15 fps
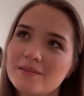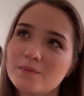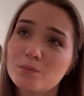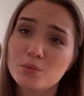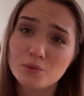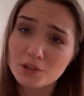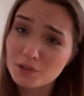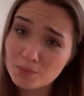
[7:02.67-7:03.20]

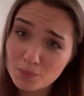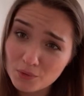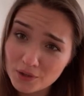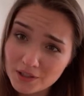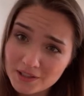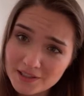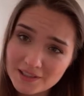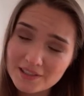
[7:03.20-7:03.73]
bullet
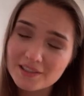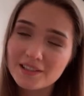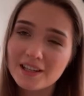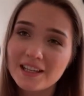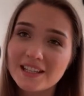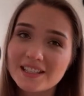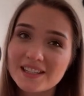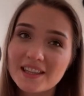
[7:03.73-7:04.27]
point
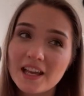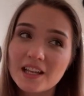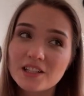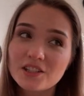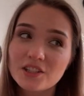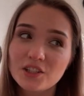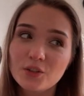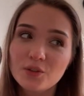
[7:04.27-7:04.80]
is
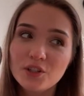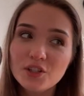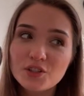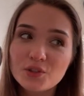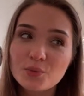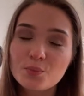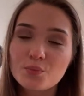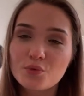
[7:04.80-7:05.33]
that you need
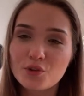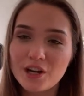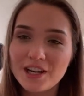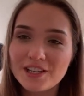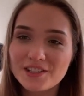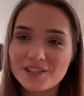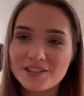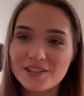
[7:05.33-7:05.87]
to
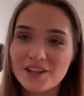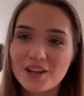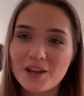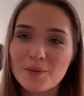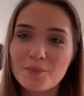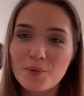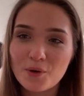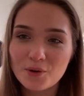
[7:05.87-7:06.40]
praise
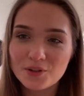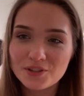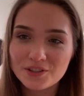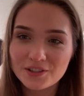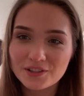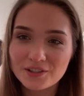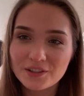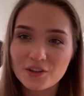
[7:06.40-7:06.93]

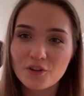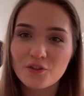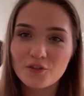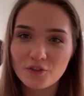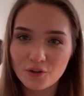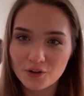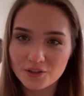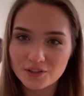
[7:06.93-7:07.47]
person
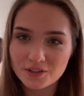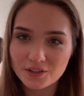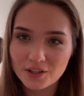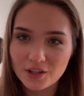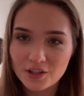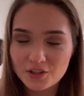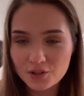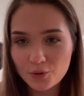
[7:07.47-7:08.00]
first.
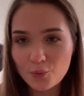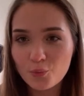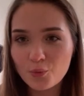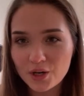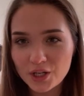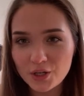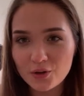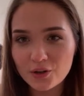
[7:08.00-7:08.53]
So
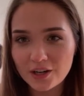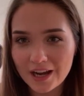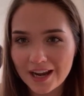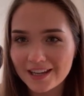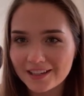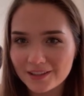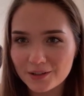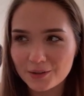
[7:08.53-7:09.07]
when you're
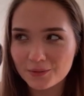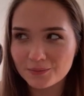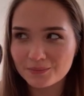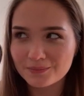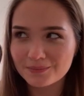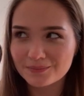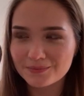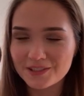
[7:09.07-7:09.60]
kind of
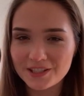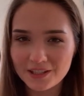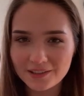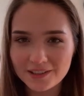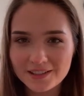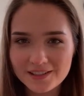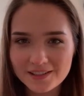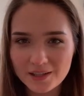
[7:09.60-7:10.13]

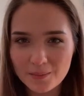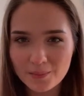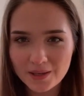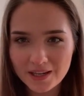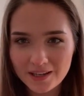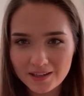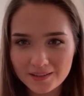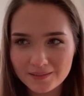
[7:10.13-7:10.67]
telling
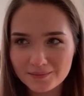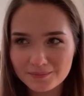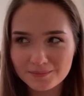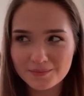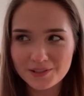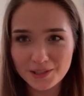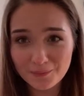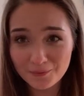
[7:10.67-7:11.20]
somebody
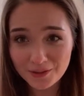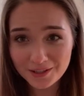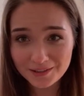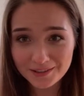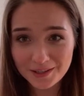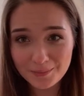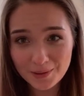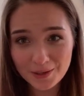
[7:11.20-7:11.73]

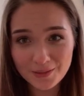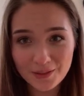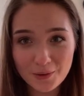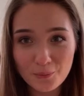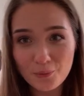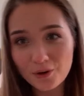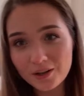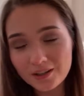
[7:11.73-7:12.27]
something about their
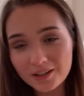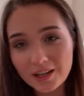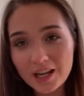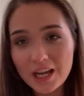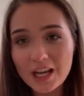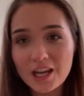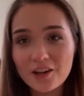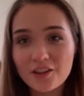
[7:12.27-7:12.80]
work,
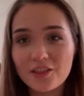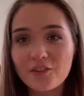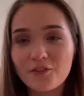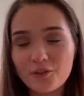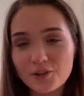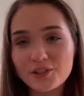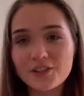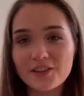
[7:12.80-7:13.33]
the
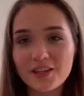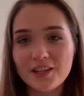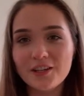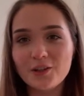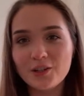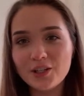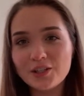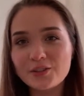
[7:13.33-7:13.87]
first thing
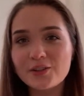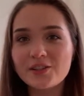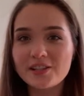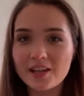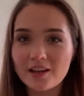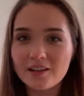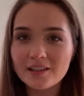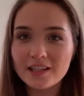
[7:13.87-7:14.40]
you need to
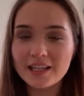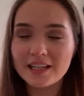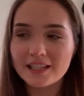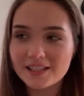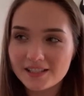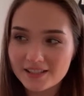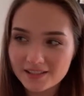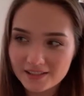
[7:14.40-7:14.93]
tell
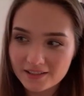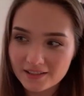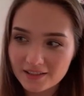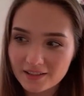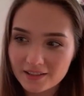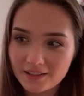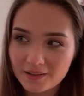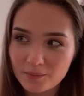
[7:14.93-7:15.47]
is
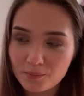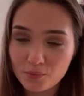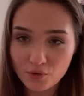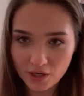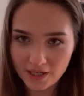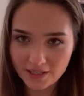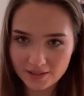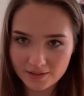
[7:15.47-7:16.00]

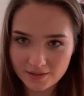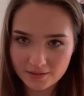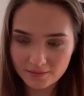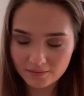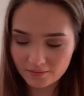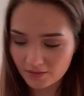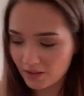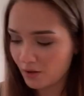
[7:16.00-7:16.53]
praise.
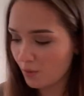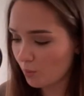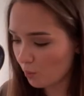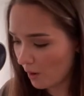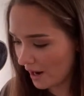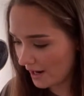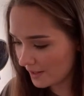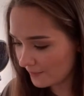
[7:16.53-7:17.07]

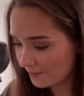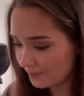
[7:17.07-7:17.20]
Why?